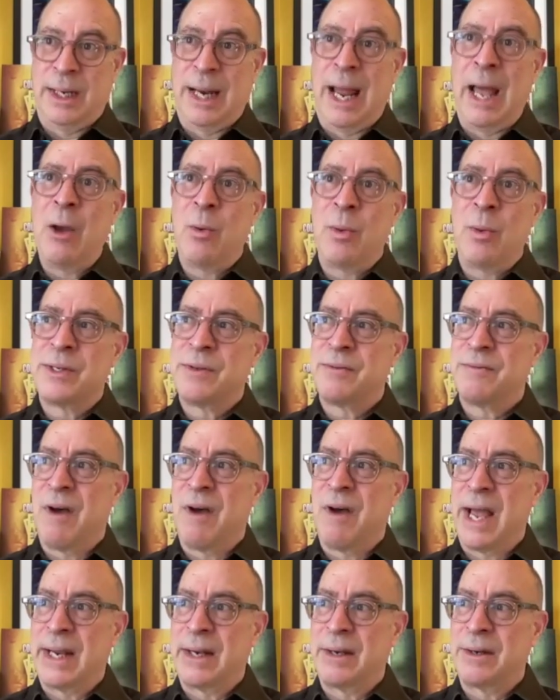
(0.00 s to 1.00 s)
I always
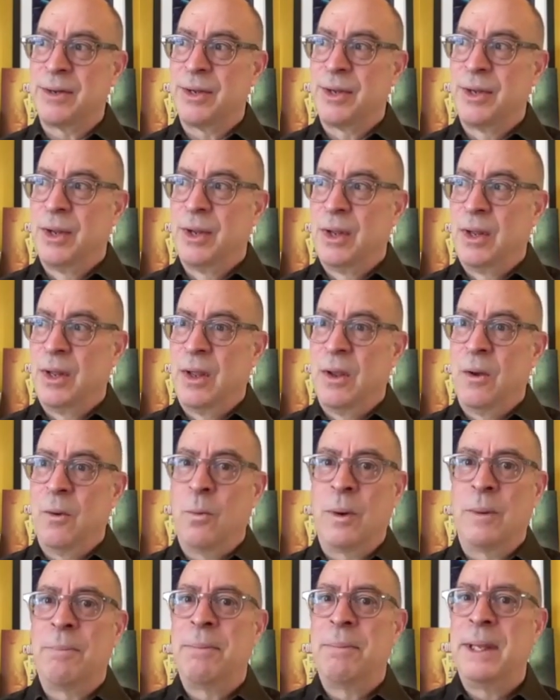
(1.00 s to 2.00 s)
find
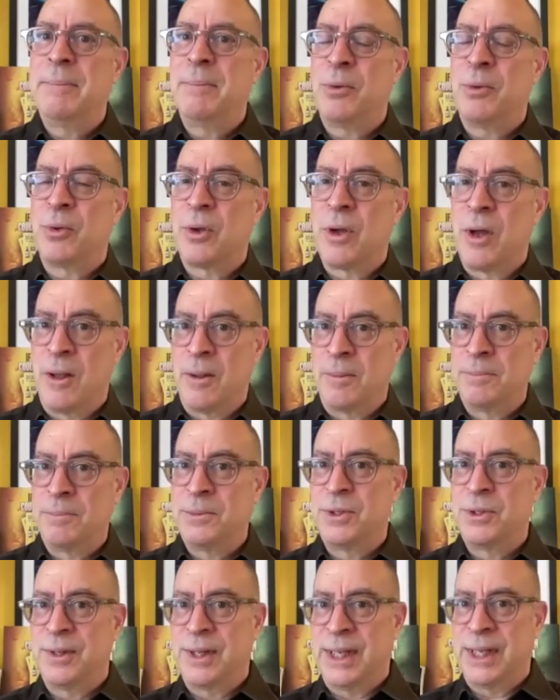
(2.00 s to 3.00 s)
when people
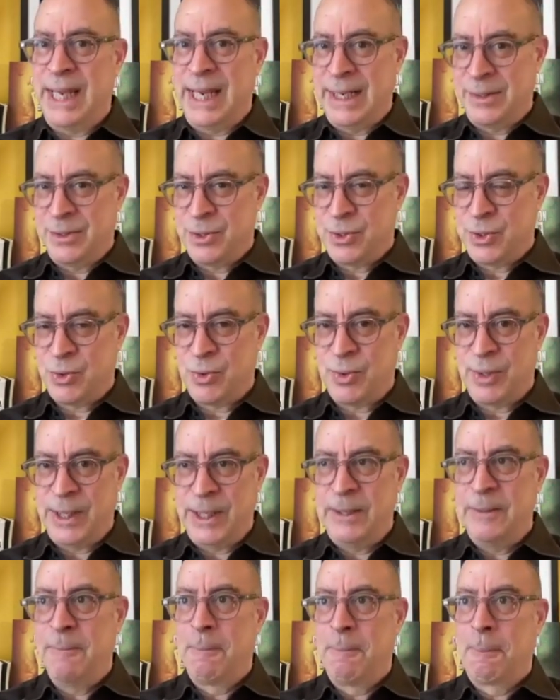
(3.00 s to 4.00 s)
come to the
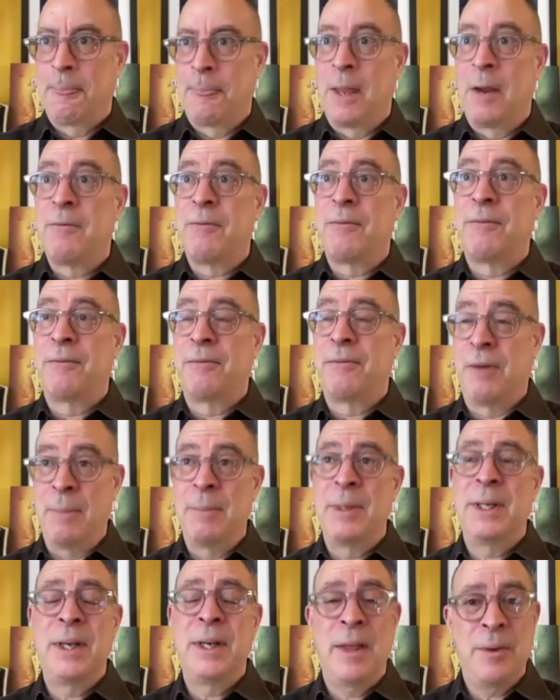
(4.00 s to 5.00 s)
industry
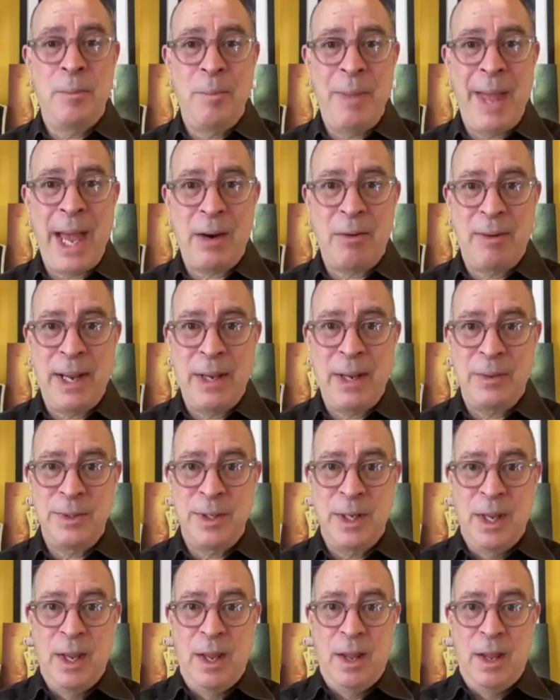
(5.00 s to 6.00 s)
from another
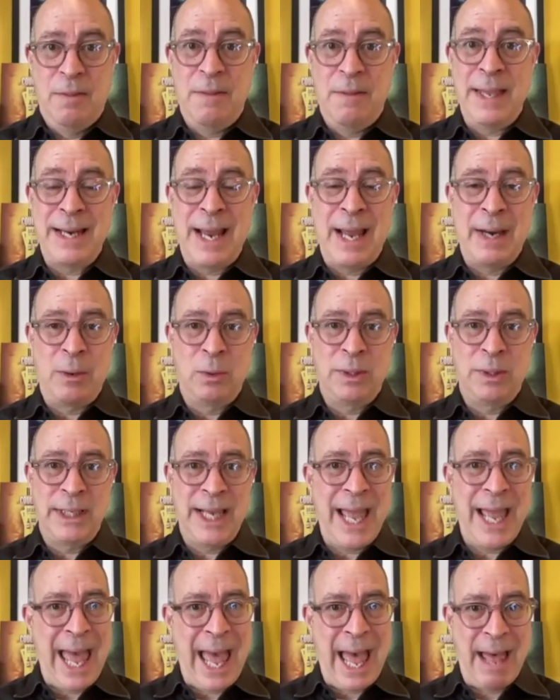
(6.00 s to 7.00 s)
background, they not
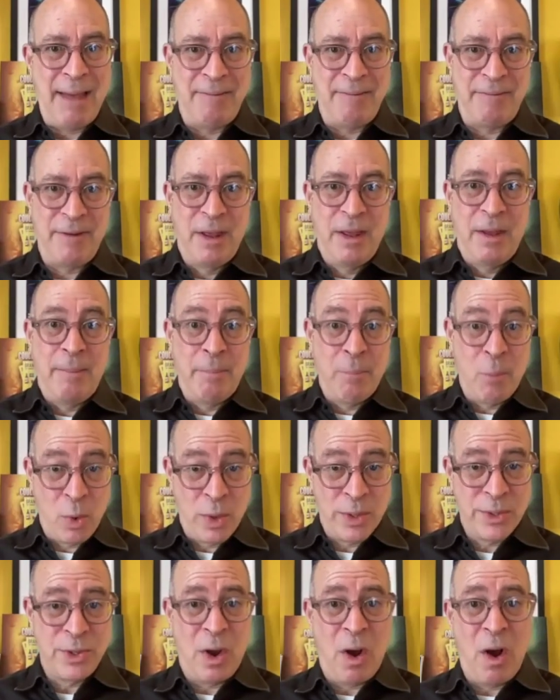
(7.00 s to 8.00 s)
only have
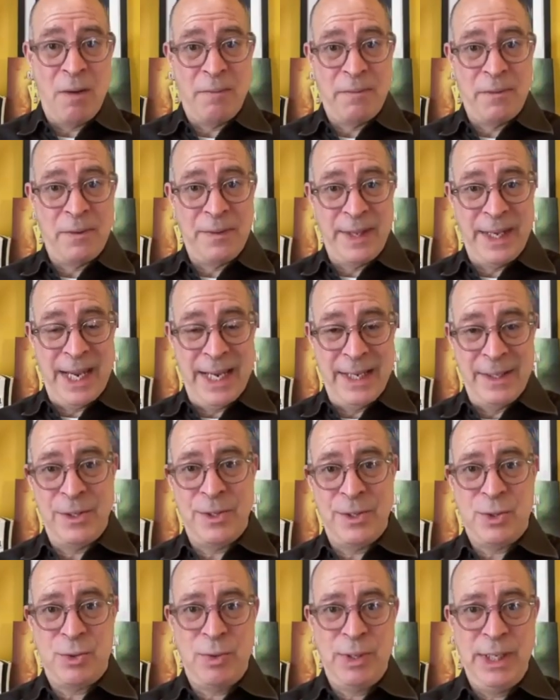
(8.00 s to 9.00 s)
more to offer the
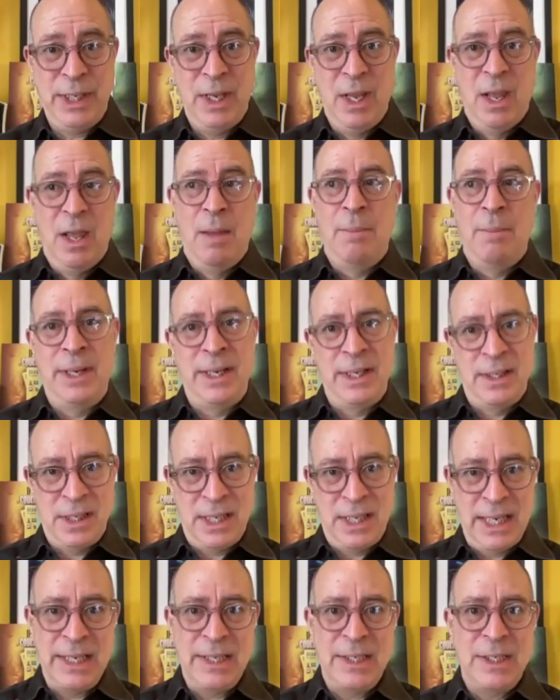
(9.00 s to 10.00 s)
industry, but
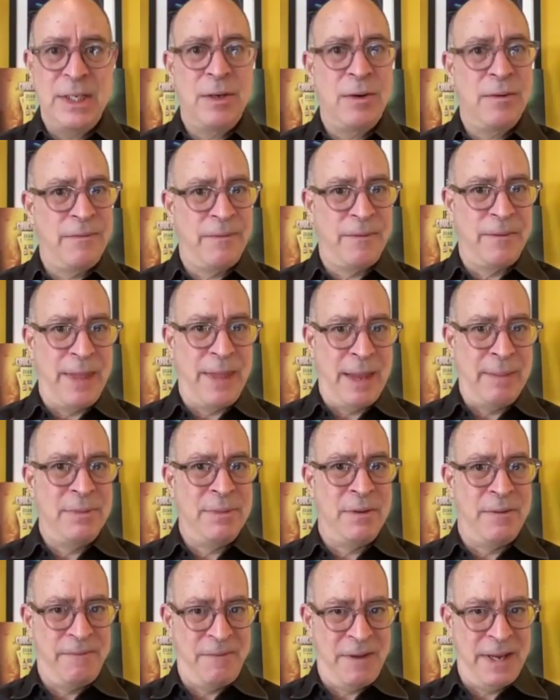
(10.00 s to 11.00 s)
it's easier for
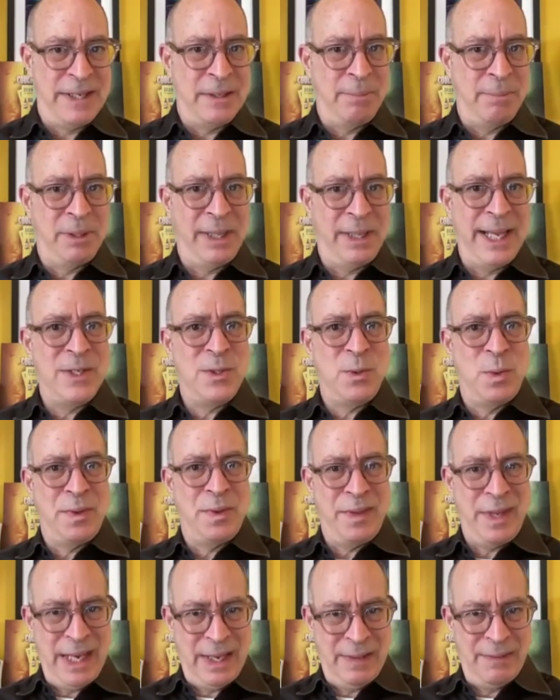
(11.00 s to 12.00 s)
them to find a place
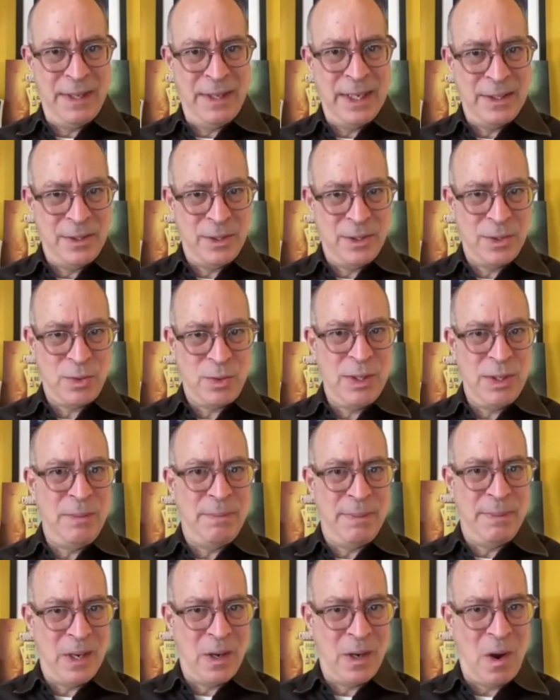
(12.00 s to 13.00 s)
within the industry
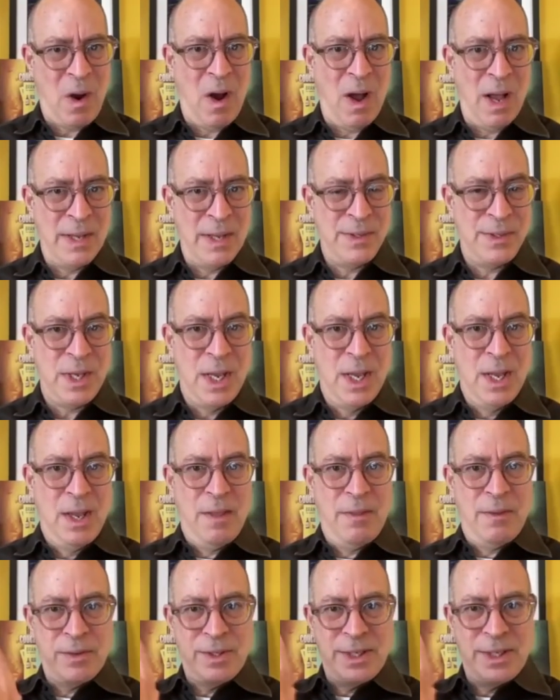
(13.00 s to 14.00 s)
because
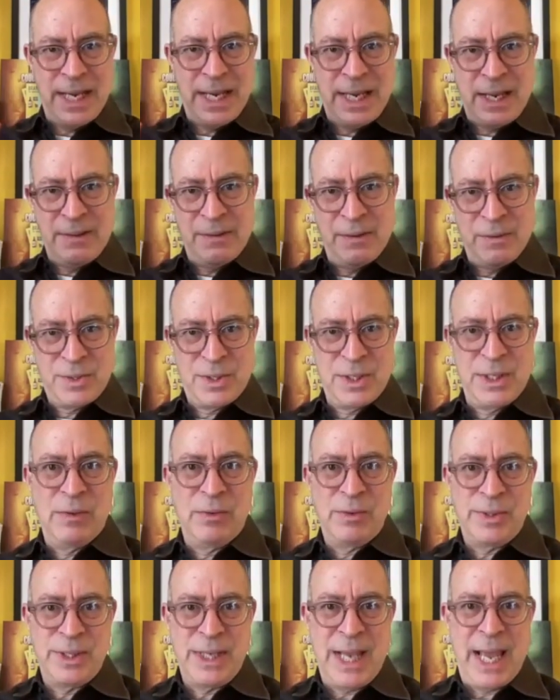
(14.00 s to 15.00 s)
they're taking their
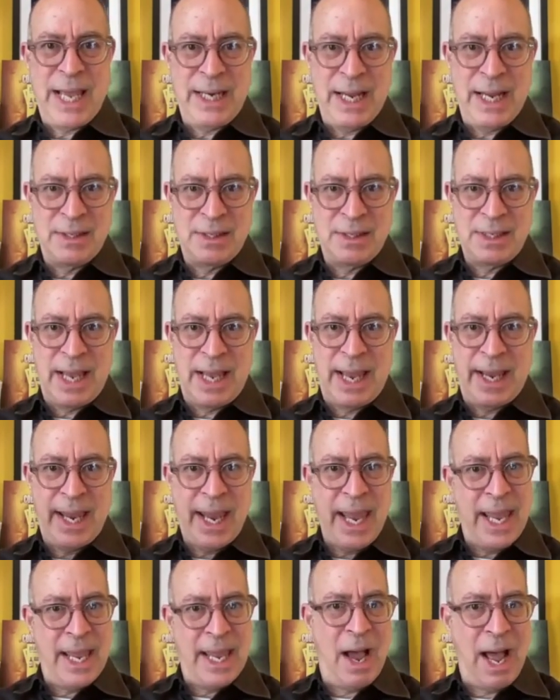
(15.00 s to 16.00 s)
skill set and
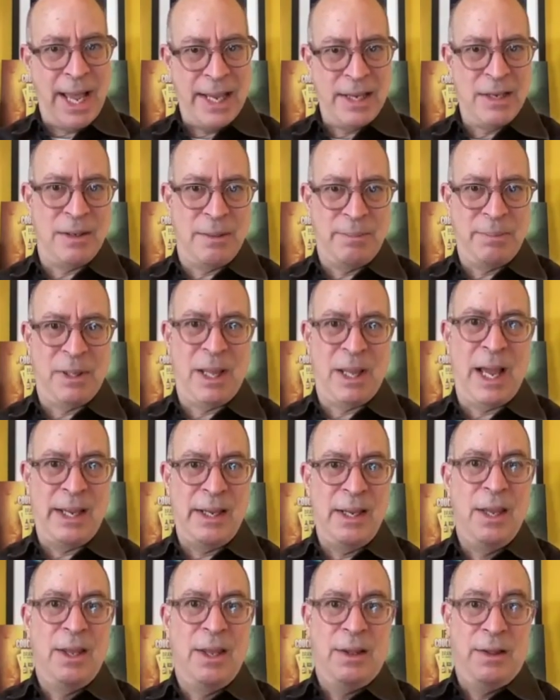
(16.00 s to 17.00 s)
saying, hey, I could
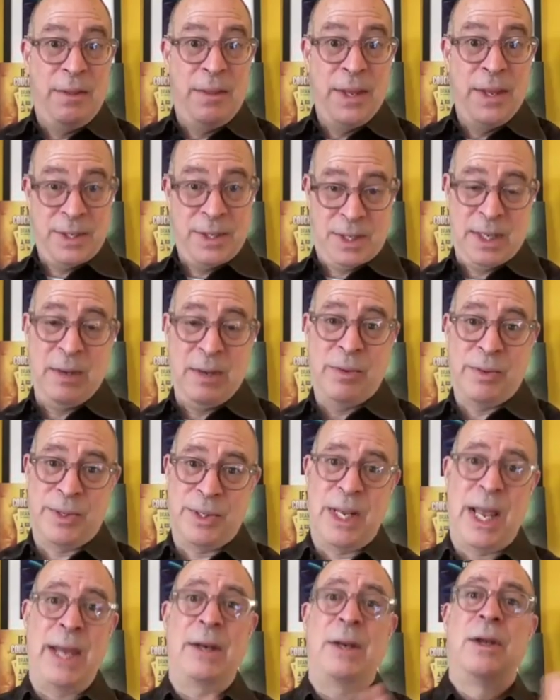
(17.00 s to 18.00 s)
apply this skill
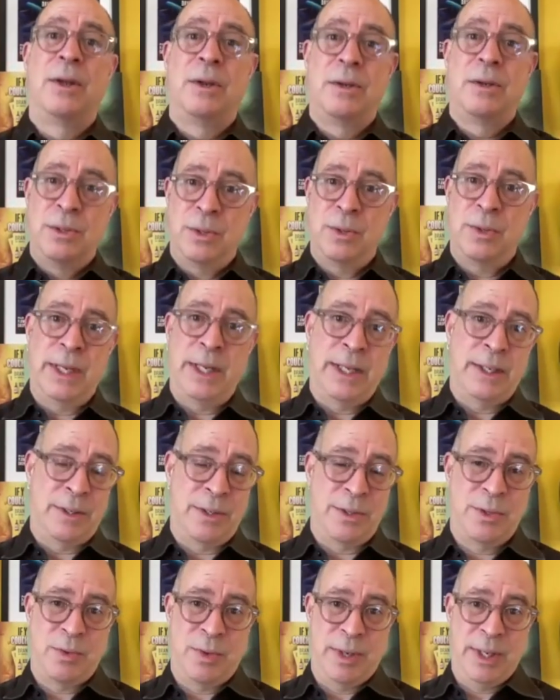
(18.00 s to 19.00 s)
set to the
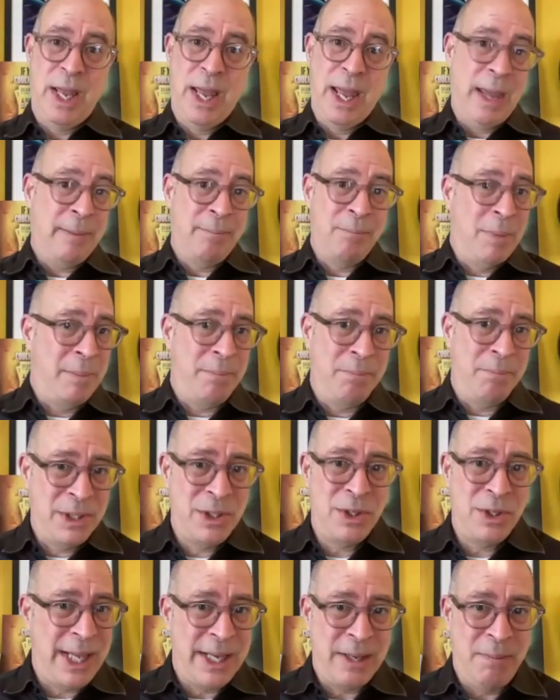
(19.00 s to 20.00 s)
industry. And
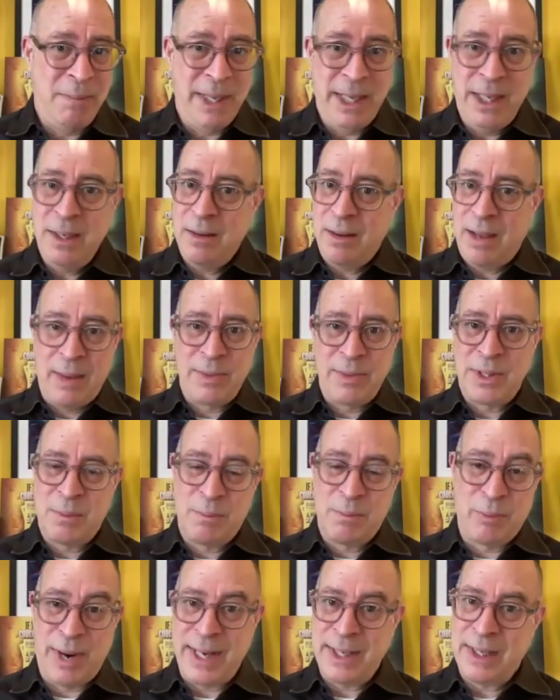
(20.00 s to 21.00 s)
much like me, I was
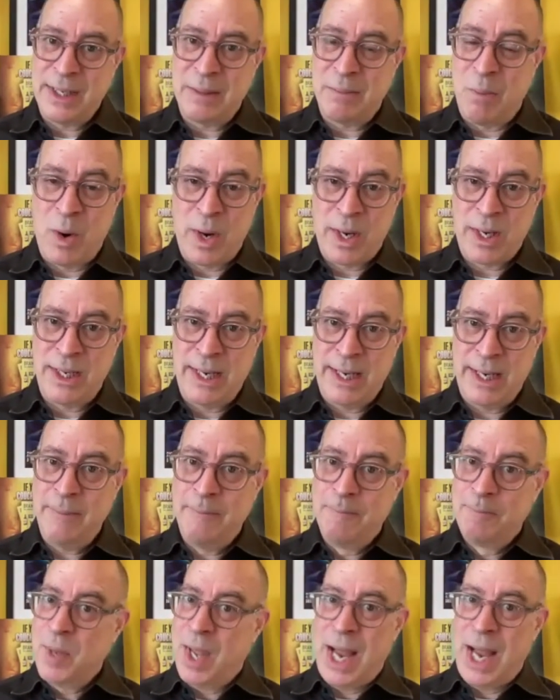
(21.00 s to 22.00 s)
in branding and
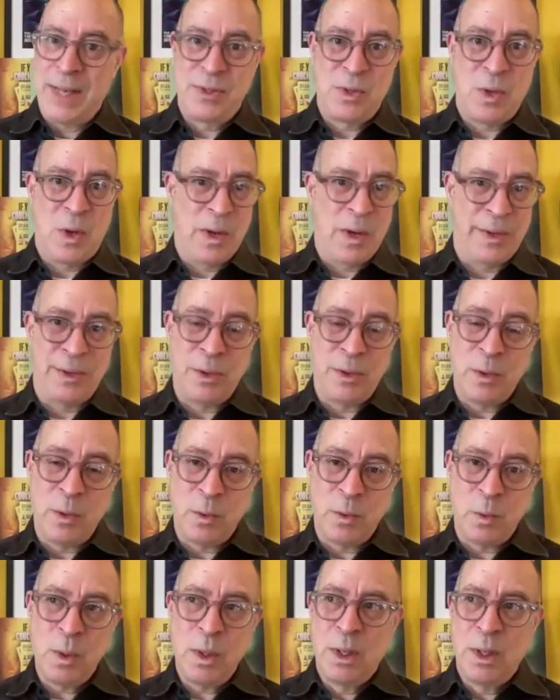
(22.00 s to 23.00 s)
marketing. I saw a
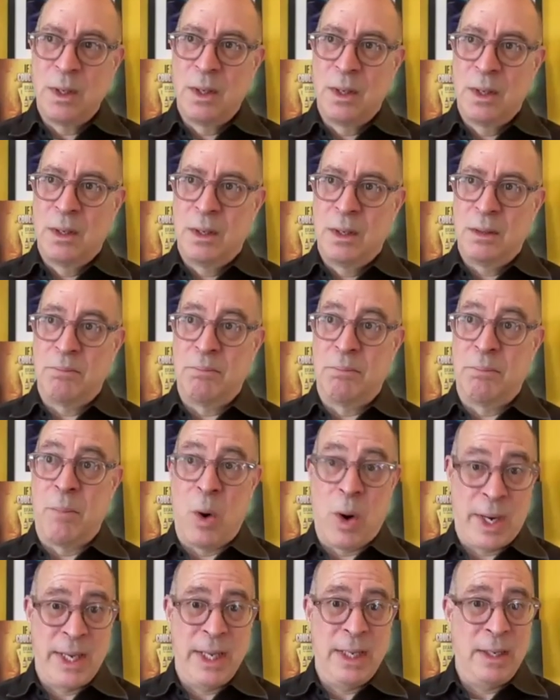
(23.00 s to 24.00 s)
new
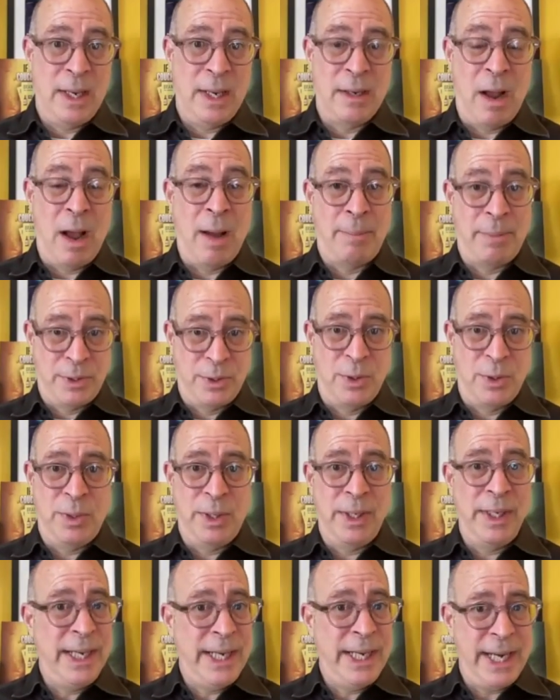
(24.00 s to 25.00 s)
market and
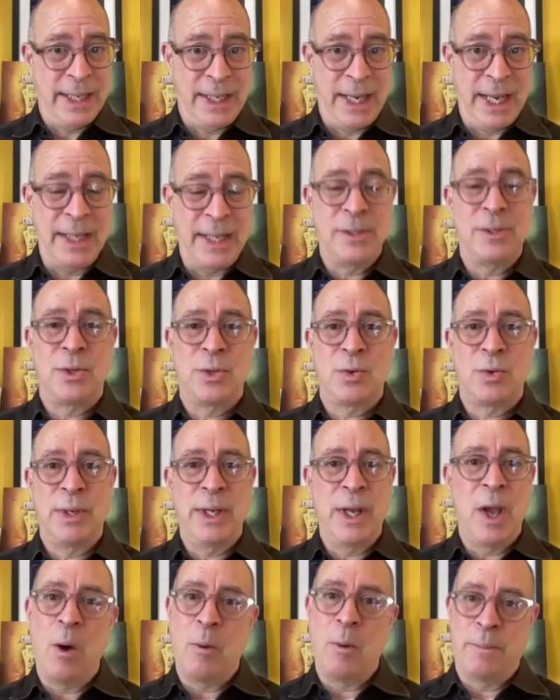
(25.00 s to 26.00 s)
opportunity and
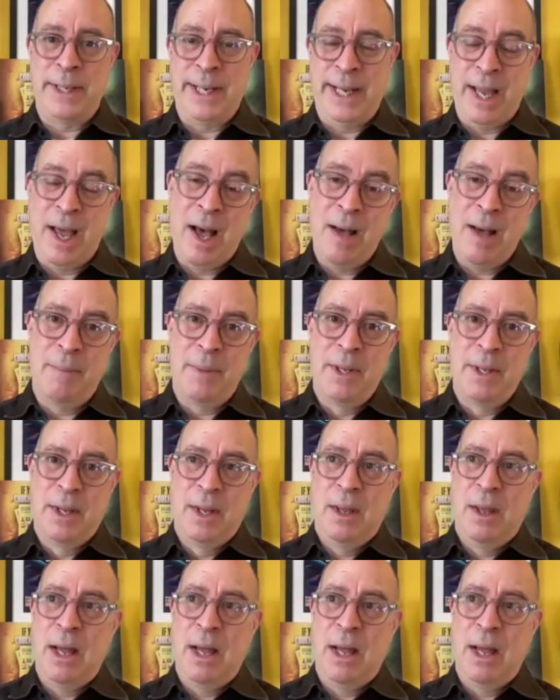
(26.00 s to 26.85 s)
industry opening up.